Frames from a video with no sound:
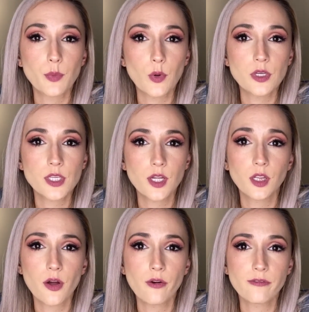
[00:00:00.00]
Born to
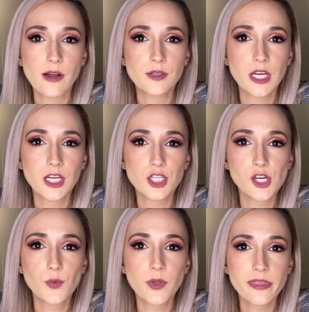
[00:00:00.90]
Glow
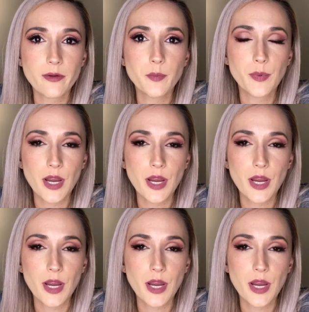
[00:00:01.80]
foundation with the